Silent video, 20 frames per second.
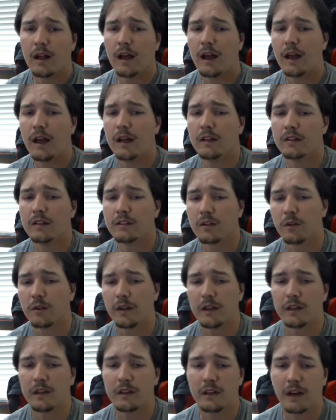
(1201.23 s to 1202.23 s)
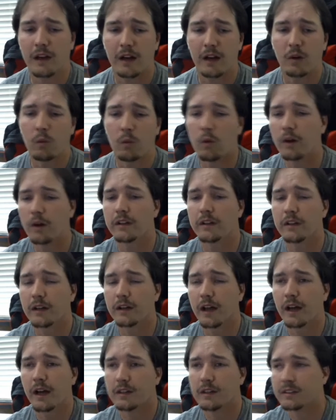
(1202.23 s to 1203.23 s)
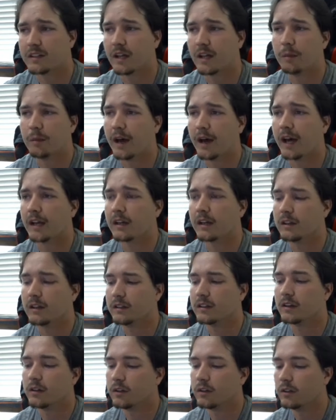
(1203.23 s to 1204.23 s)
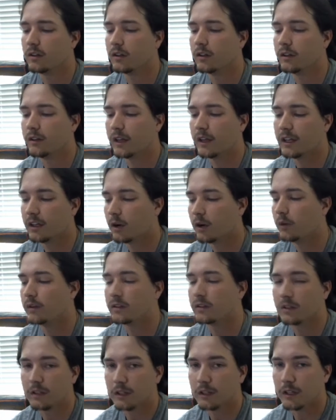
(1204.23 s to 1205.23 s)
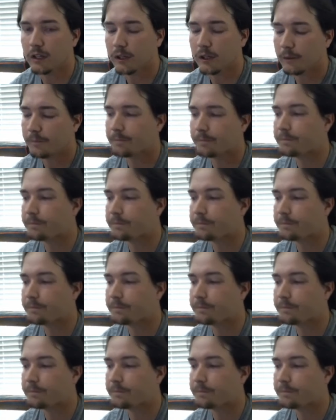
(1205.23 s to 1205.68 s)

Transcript: And so they kind of want their guy to stay back until they know it's clear.